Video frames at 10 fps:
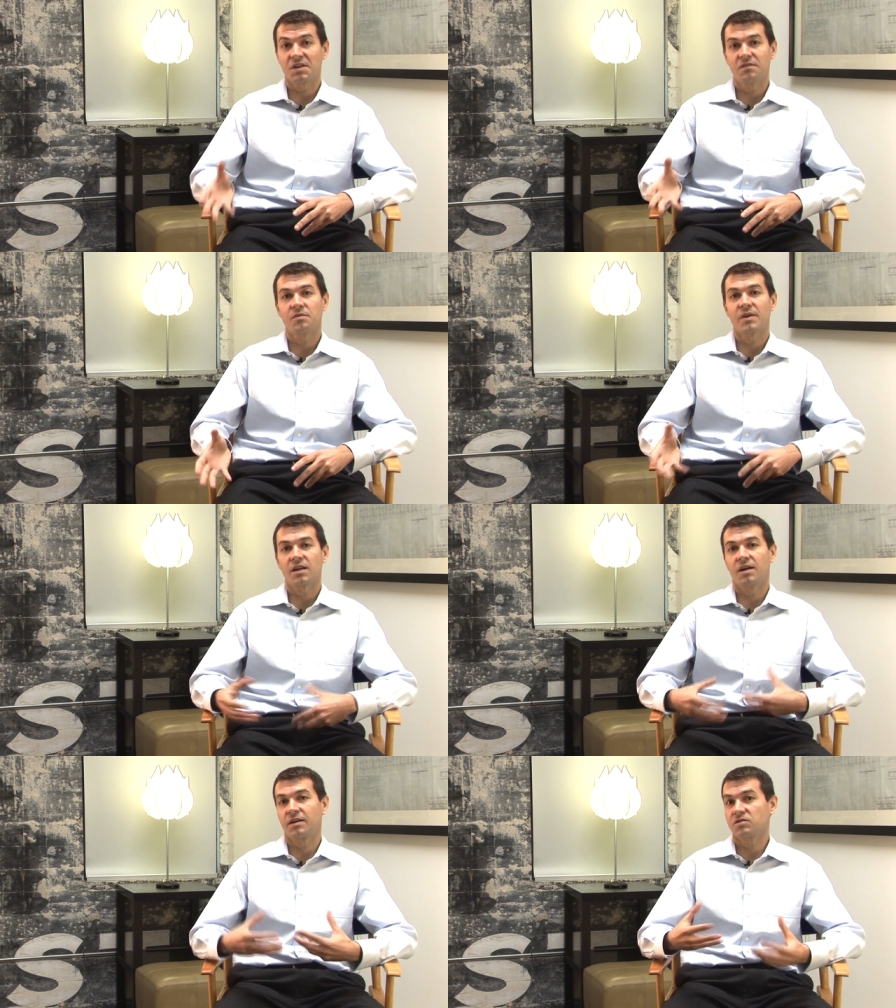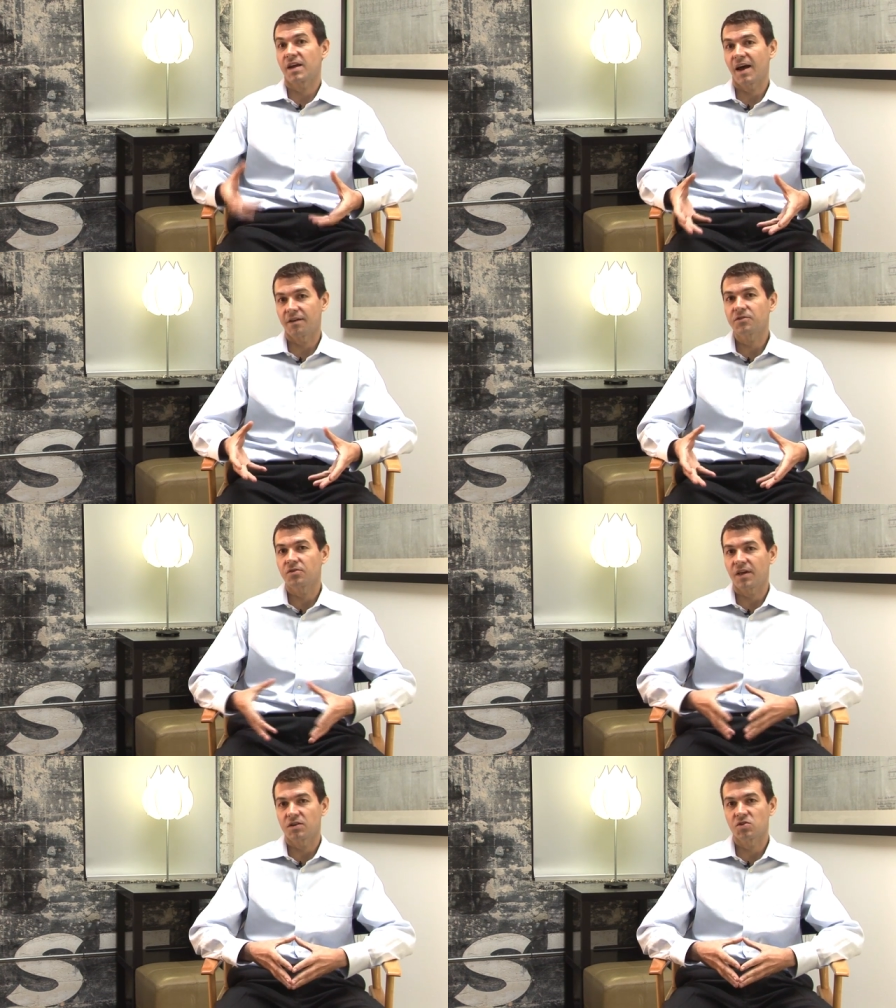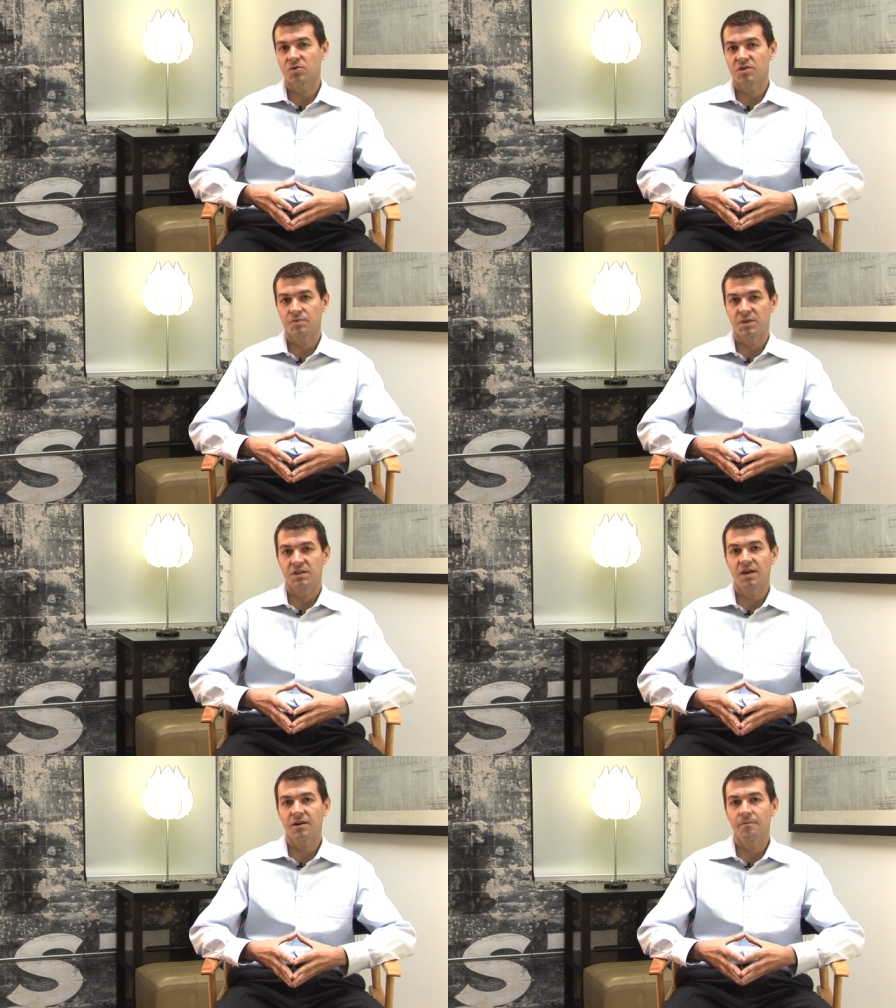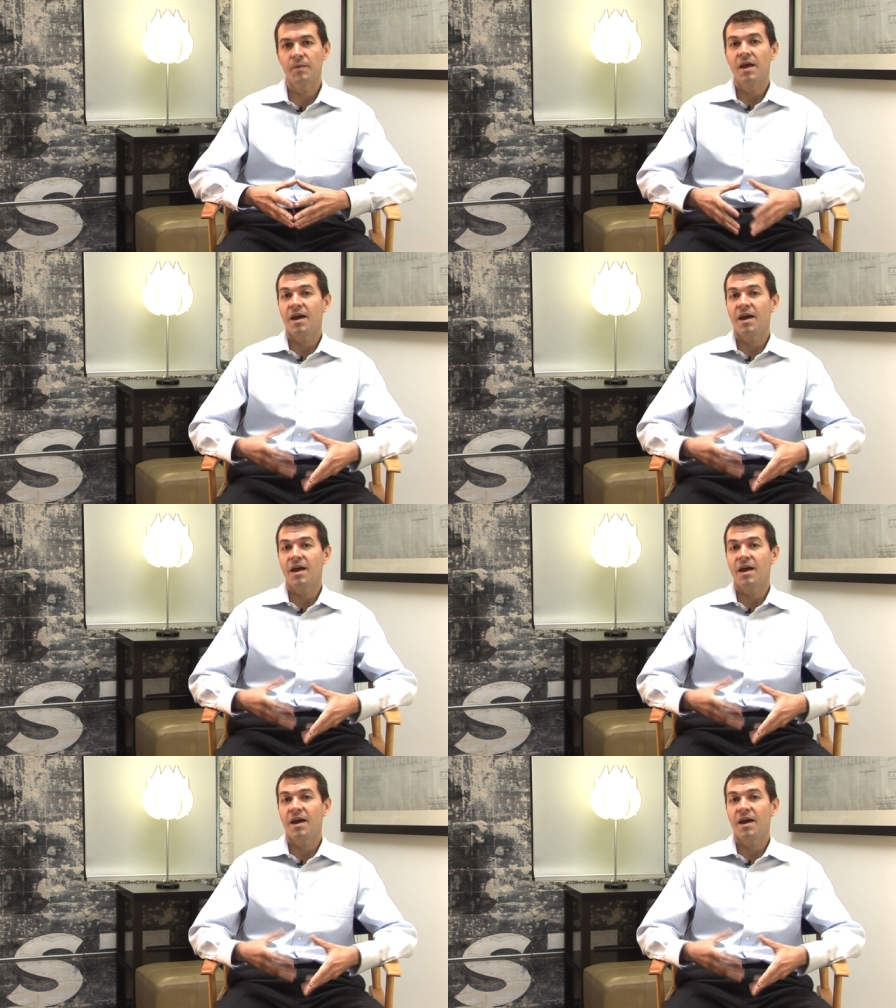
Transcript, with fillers: give them that allowance after that chore has been done.